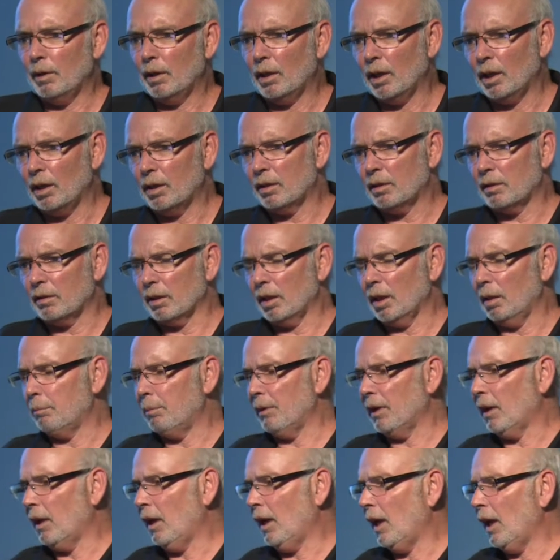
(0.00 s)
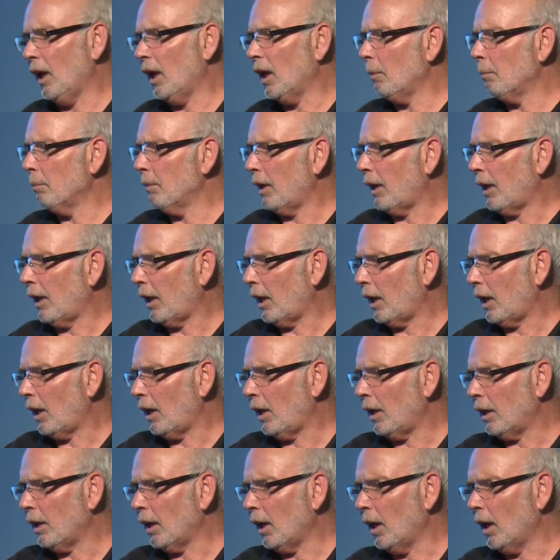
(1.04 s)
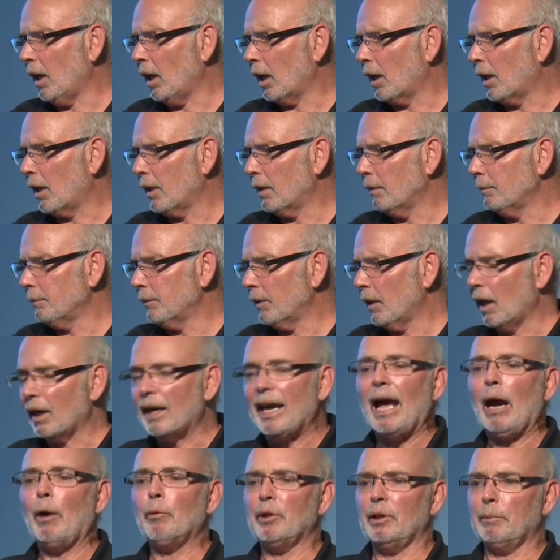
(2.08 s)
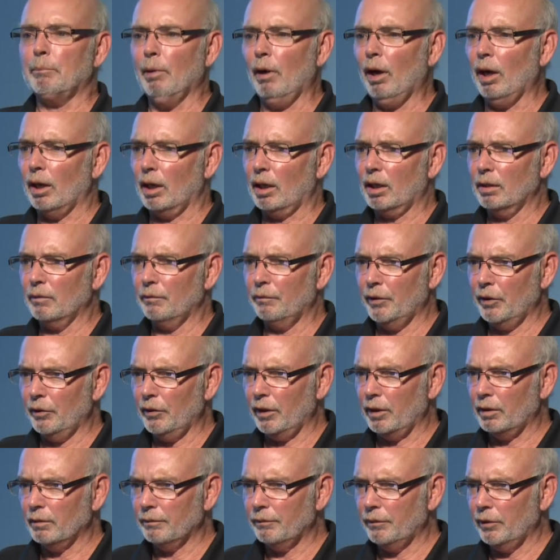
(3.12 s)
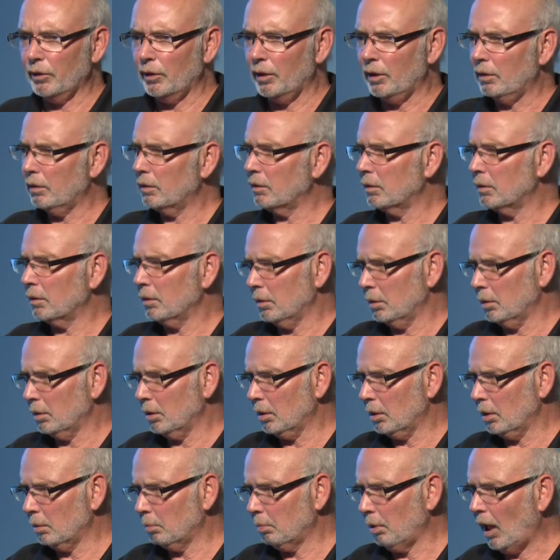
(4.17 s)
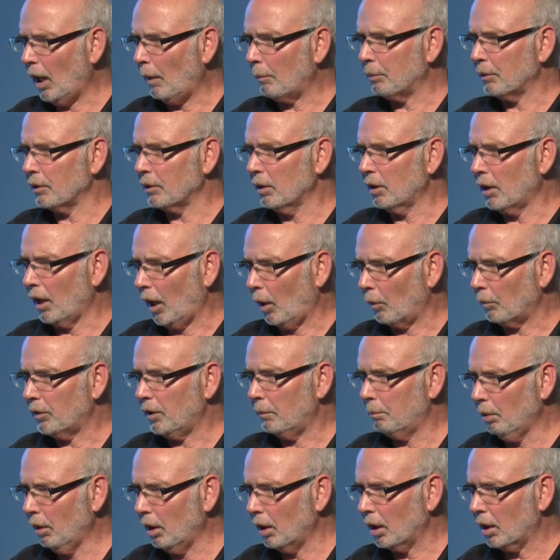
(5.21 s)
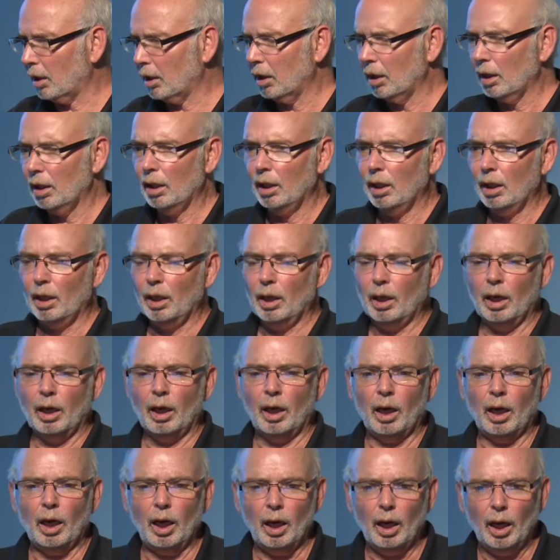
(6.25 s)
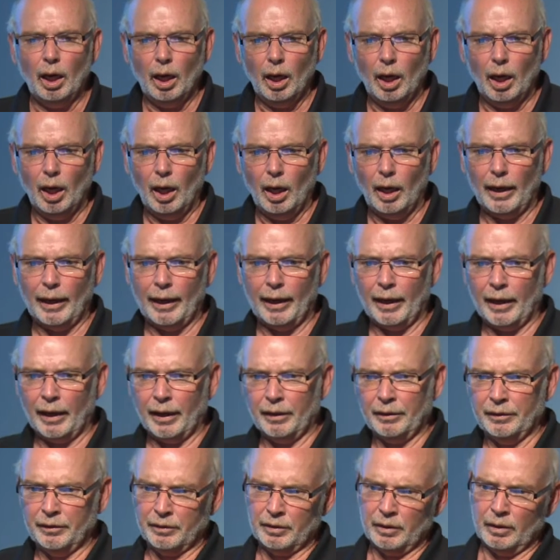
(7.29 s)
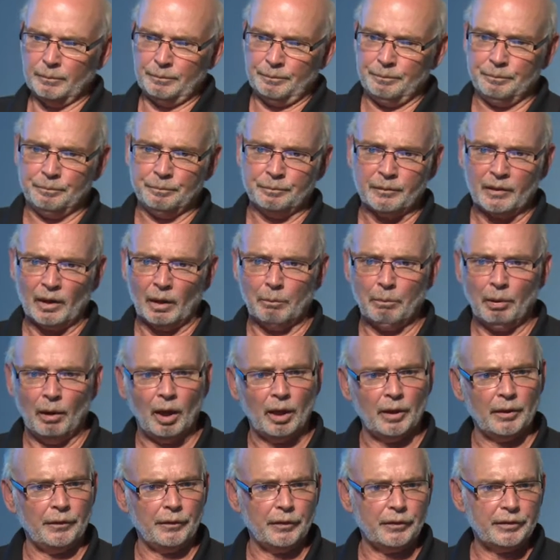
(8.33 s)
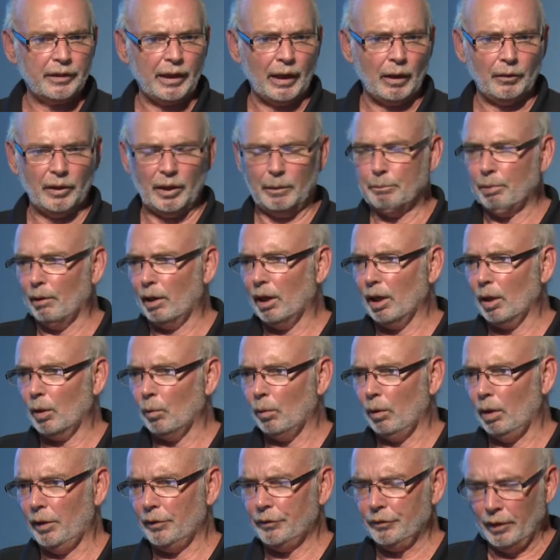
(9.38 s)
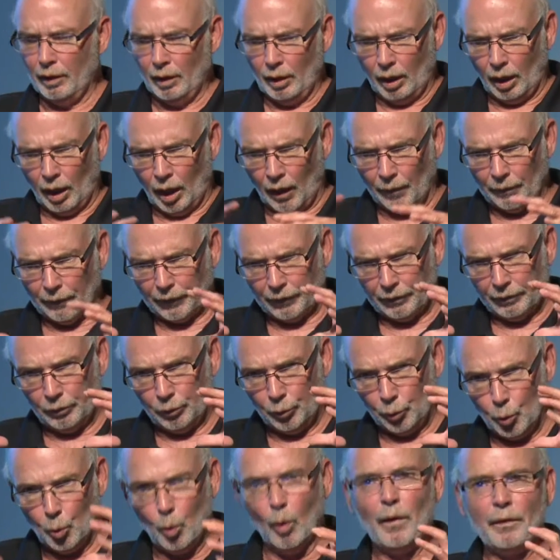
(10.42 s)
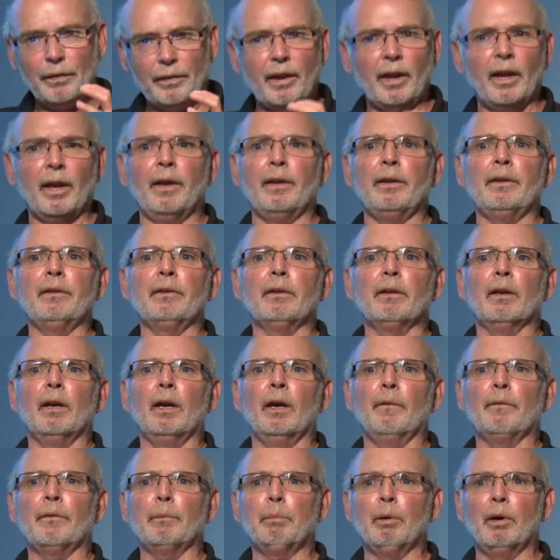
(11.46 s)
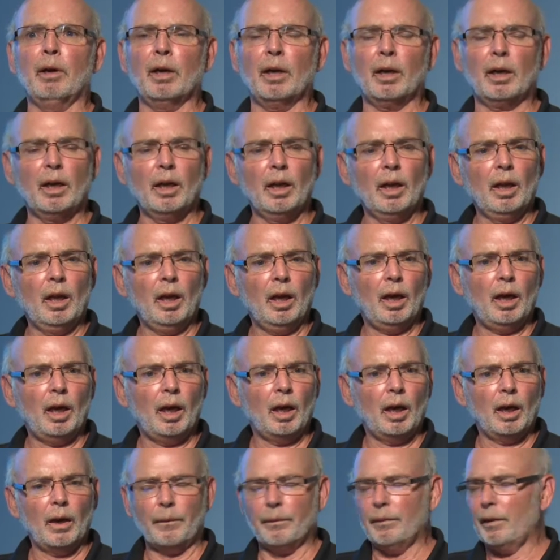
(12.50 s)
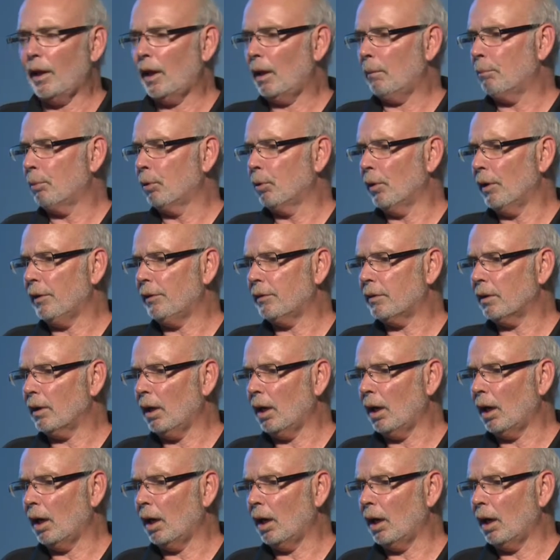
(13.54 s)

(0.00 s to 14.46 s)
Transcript: it became a county park, very, very popular county park. And a part of this county park was on the north end of the park. They put